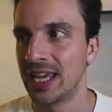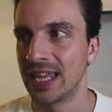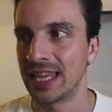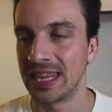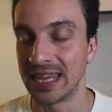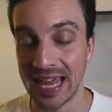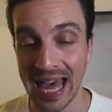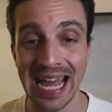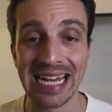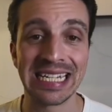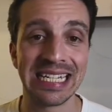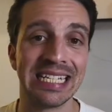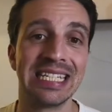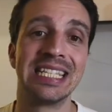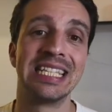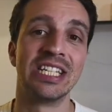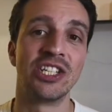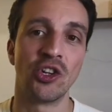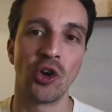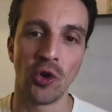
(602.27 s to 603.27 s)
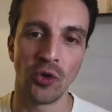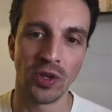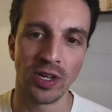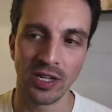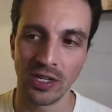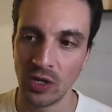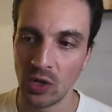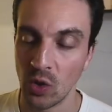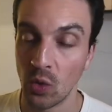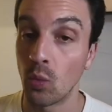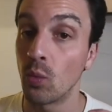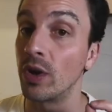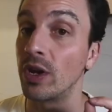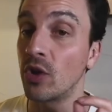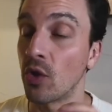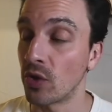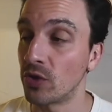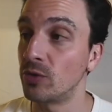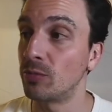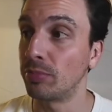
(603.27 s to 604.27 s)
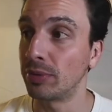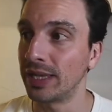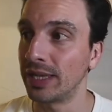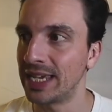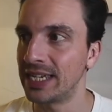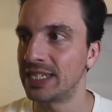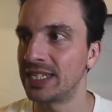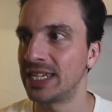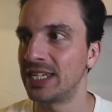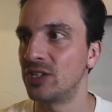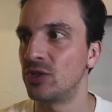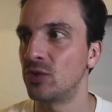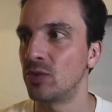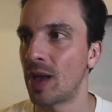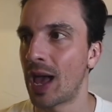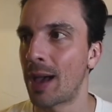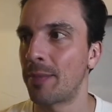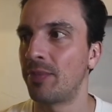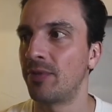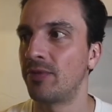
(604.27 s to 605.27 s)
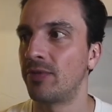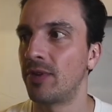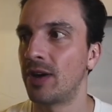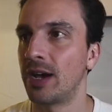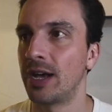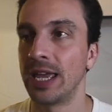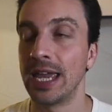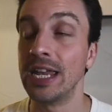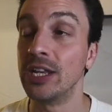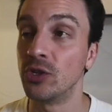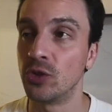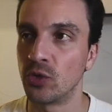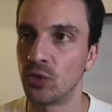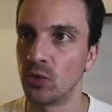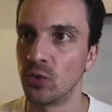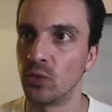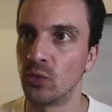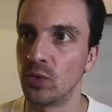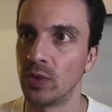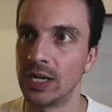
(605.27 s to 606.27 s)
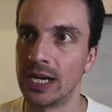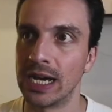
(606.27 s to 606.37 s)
That is the token we're going to place into Appify, into